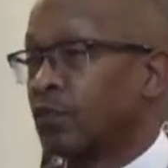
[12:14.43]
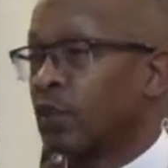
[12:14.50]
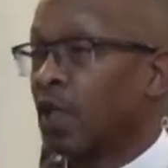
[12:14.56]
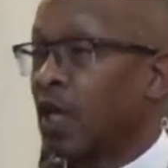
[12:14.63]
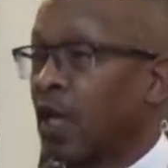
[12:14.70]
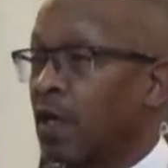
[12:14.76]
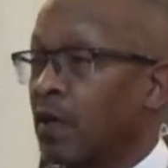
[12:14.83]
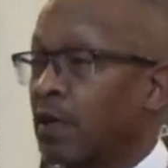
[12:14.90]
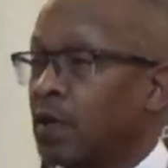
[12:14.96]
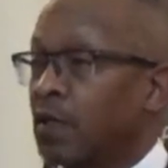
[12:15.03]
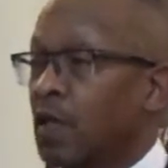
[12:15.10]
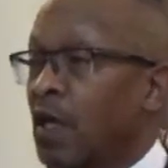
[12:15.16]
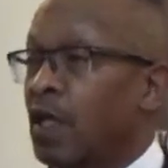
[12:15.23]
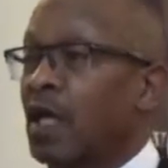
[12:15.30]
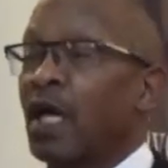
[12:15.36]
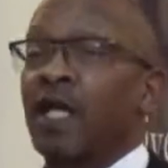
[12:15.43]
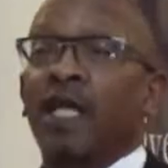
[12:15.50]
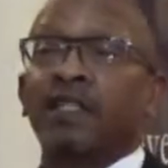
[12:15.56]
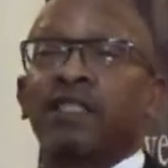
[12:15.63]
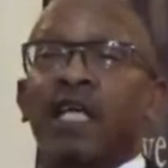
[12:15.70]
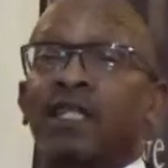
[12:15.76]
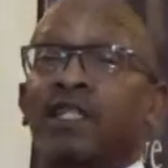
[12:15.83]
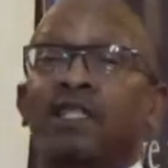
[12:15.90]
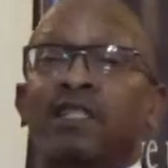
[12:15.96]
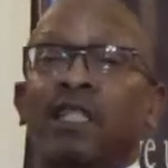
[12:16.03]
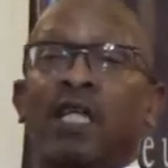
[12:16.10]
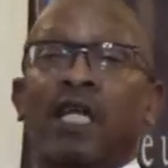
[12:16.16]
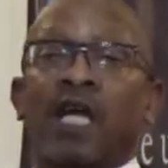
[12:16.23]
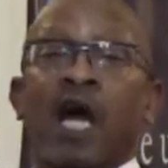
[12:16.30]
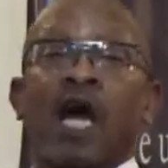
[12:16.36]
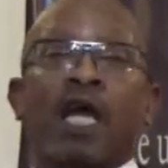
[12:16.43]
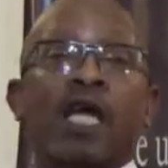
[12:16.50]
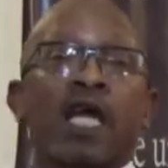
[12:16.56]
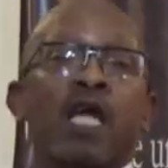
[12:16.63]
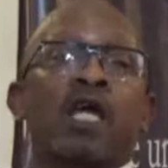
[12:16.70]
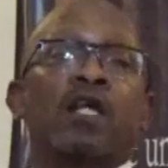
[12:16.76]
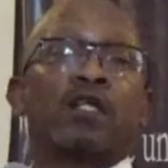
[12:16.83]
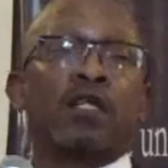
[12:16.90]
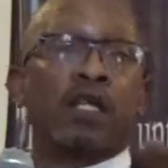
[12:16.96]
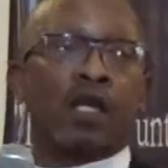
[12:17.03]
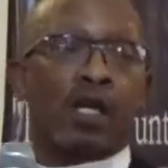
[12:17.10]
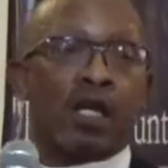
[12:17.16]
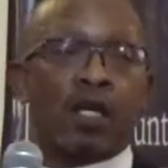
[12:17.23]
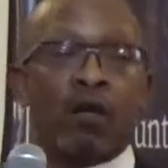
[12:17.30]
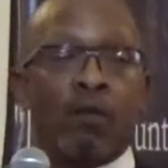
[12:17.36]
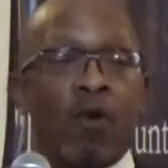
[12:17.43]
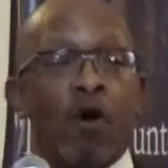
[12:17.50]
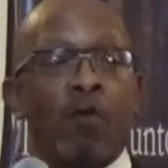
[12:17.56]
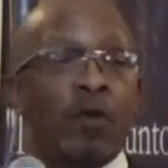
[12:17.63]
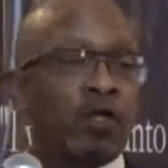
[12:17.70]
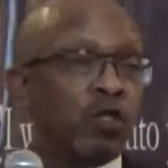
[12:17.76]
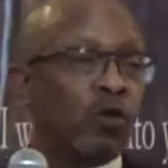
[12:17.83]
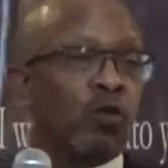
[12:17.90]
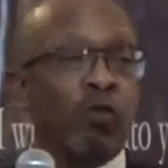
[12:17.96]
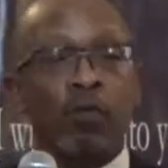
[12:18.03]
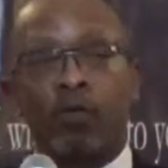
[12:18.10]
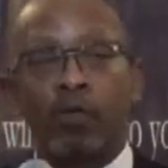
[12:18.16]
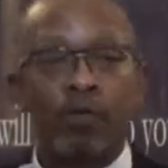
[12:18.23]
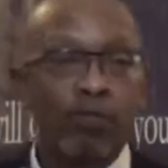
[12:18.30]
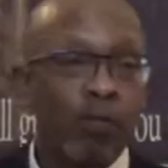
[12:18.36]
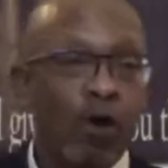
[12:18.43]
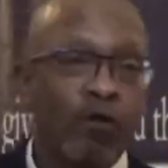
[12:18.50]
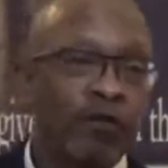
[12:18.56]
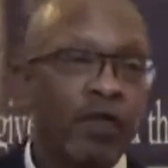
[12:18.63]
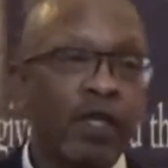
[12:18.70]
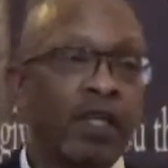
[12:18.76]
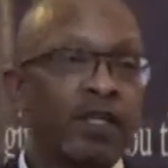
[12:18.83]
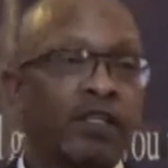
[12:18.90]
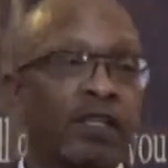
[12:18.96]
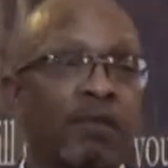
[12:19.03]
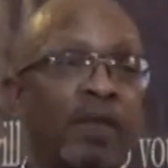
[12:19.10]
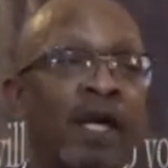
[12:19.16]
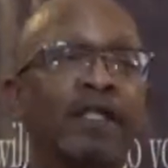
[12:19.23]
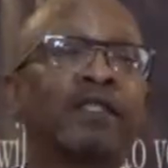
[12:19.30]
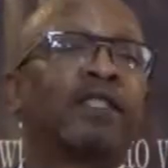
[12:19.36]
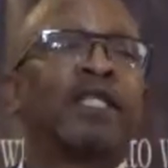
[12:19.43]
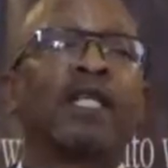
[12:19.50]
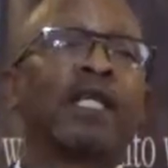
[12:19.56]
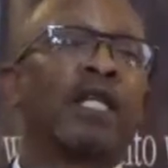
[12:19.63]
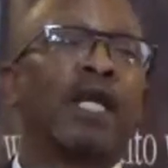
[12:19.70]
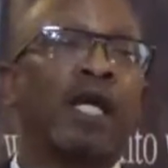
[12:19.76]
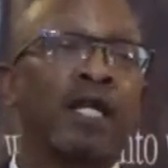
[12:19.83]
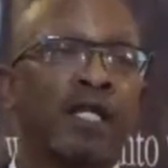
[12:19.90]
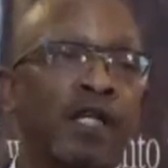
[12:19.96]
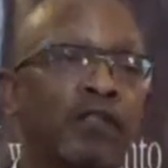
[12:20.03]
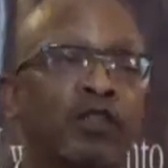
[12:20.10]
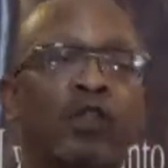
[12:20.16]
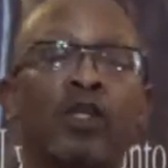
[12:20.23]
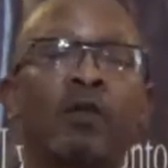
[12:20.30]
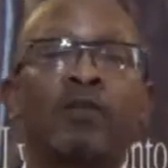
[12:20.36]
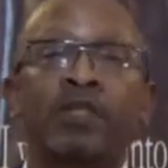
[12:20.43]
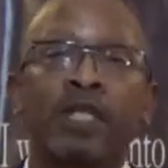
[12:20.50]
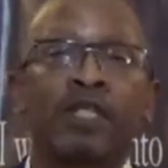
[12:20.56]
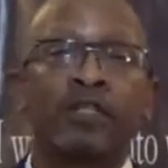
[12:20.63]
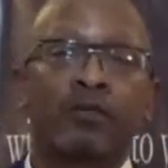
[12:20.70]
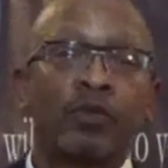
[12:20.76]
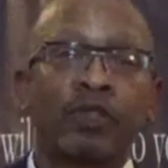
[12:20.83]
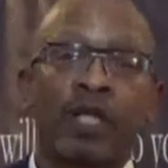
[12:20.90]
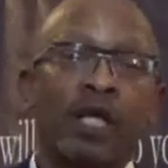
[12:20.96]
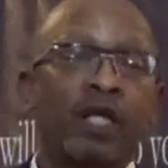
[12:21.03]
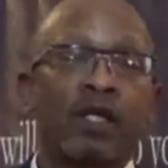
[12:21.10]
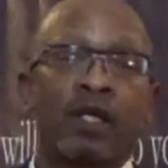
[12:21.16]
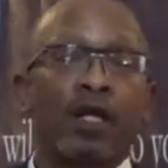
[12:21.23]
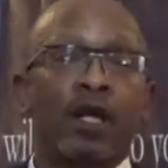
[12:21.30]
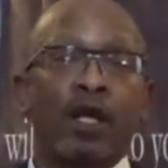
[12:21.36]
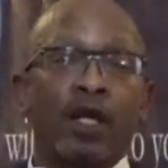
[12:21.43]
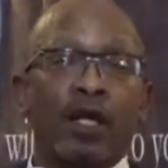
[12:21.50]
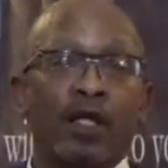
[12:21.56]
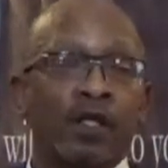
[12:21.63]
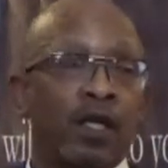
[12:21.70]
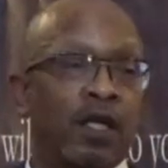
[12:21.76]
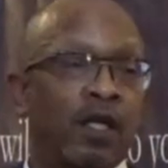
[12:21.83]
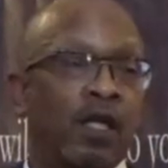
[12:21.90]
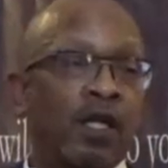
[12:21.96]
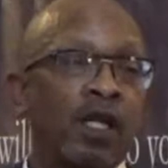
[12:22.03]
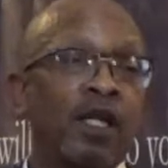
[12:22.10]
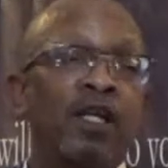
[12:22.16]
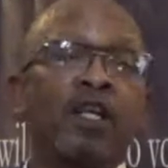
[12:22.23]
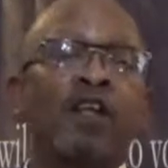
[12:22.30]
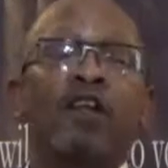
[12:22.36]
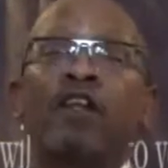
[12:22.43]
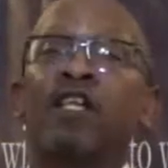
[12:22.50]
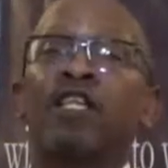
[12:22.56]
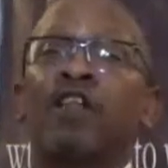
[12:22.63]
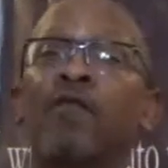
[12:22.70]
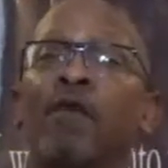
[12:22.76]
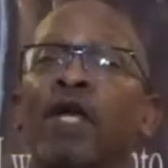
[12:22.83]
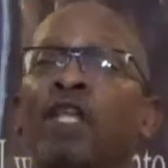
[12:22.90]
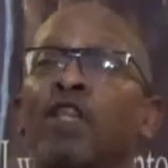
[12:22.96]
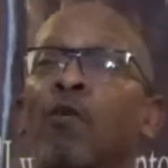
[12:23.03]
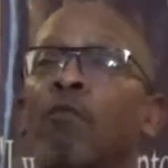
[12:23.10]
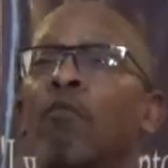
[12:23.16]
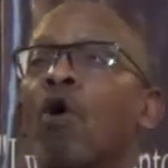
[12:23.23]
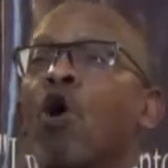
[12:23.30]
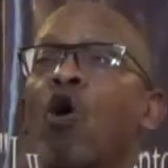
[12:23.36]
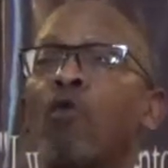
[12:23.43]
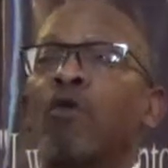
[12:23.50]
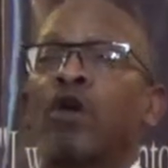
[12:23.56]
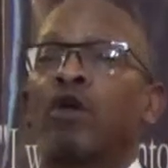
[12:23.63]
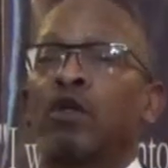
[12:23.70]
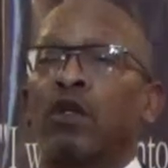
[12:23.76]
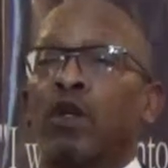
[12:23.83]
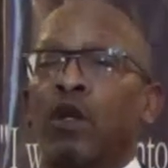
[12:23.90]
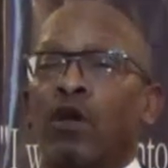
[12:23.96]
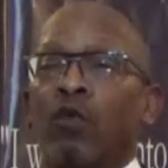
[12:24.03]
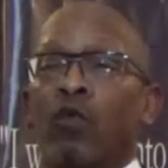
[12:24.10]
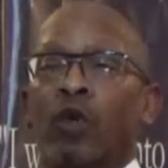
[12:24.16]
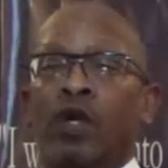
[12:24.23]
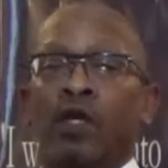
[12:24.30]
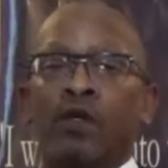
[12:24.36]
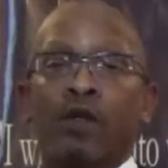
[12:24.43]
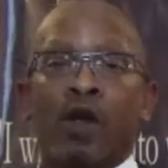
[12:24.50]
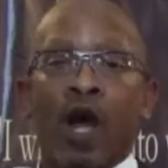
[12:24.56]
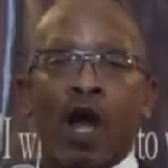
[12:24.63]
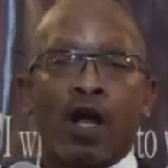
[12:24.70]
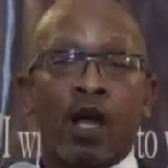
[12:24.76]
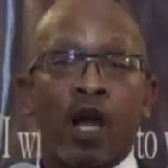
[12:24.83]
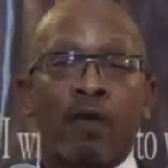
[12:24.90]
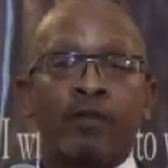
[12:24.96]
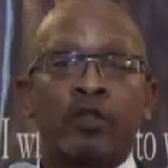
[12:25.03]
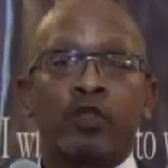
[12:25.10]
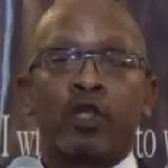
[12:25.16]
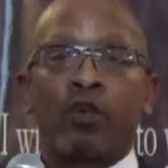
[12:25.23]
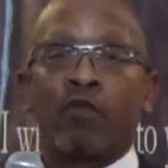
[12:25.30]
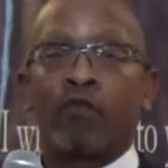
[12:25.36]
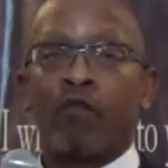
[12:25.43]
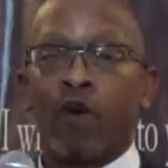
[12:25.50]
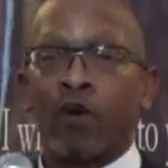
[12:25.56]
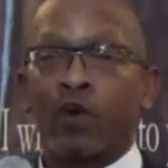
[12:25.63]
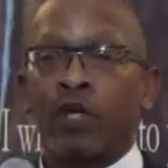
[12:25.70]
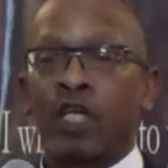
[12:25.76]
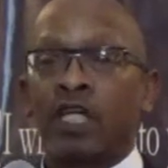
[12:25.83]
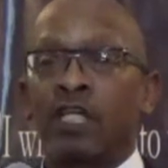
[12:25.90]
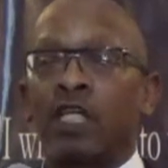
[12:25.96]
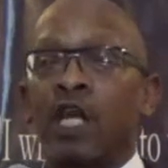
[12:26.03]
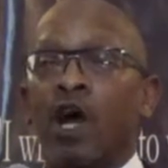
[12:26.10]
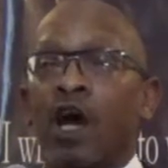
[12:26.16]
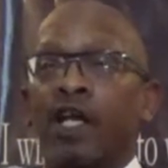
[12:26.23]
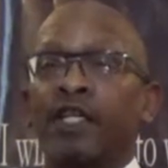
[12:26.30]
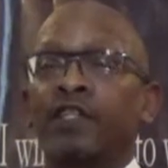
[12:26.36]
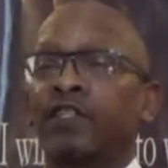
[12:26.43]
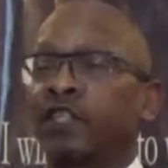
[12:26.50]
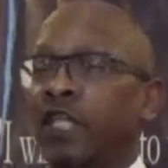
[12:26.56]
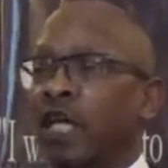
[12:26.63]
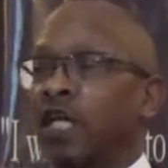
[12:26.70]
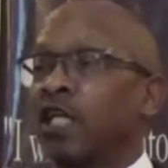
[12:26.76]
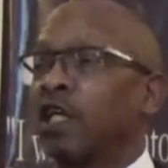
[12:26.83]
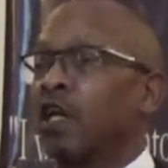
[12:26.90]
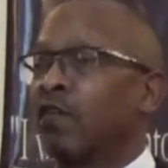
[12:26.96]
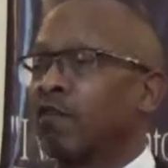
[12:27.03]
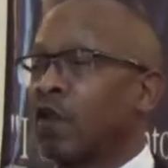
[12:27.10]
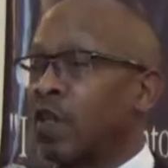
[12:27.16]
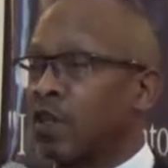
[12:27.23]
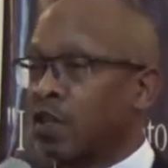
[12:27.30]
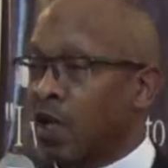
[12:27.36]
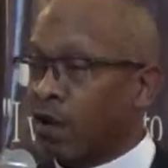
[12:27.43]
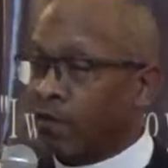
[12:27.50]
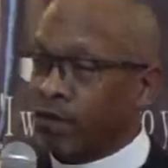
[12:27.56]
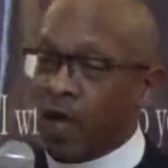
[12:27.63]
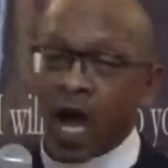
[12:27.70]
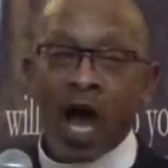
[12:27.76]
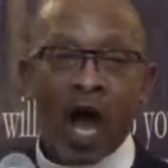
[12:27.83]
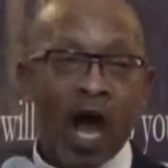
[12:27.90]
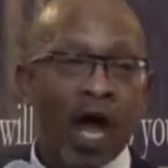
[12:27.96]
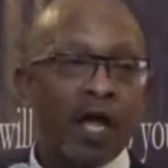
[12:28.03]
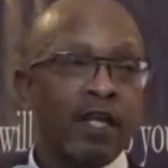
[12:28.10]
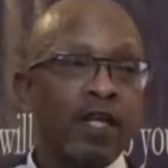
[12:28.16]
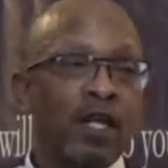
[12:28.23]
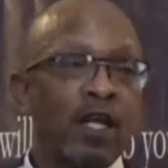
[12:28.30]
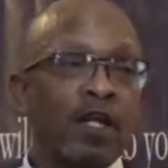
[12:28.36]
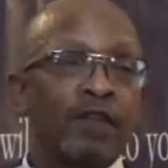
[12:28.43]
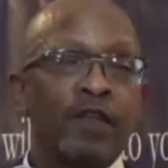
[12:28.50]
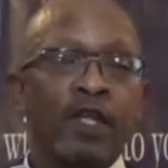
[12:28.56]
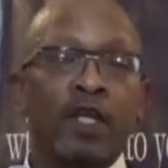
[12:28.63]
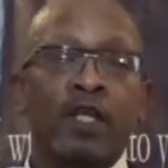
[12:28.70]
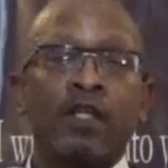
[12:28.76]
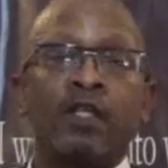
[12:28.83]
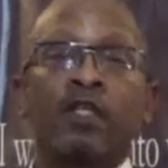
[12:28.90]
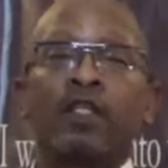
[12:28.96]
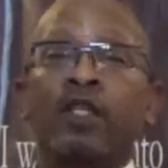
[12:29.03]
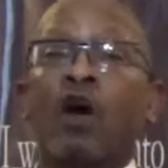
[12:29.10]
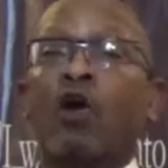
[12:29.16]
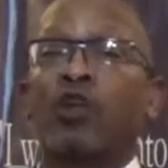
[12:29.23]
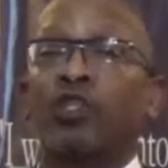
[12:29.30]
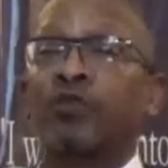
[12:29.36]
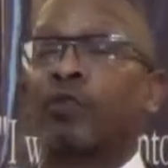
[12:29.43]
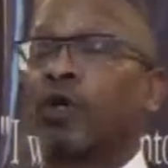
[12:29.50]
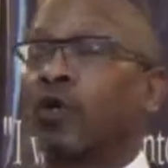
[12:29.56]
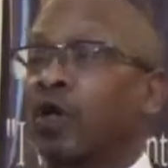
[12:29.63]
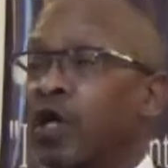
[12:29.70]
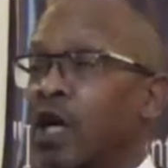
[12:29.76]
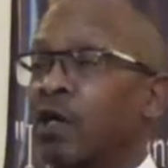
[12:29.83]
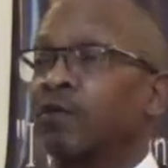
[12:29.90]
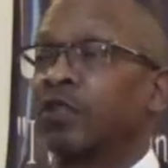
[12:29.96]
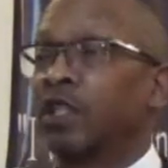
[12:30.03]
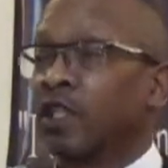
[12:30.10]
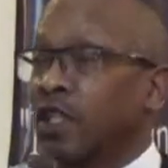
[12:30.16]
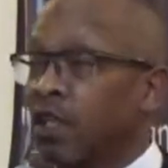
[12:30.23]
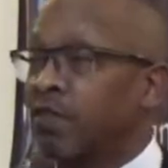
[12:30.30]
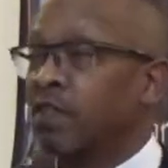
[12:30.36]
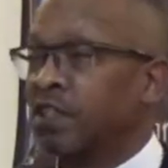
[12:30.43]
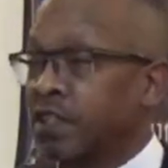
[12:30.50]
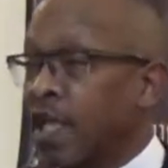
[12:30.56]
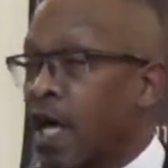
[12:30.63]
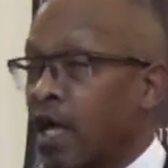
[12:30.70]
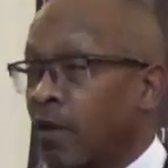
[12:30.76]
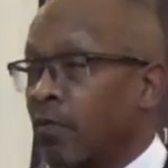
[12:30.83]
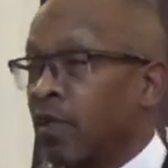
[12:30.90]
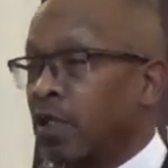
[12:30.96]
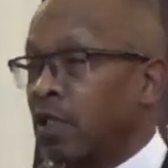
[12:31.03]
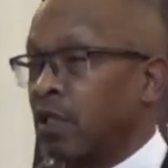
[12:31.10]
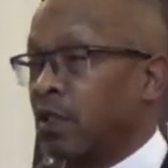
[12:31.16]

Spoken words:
Okay? Now, that's not to say that God can't, in a moment, do both things. I'm not saying that. There's no limitation with that. Right. And in the moment when I come to converting understanding of God, then the Holy Spirit comes to live inside of me.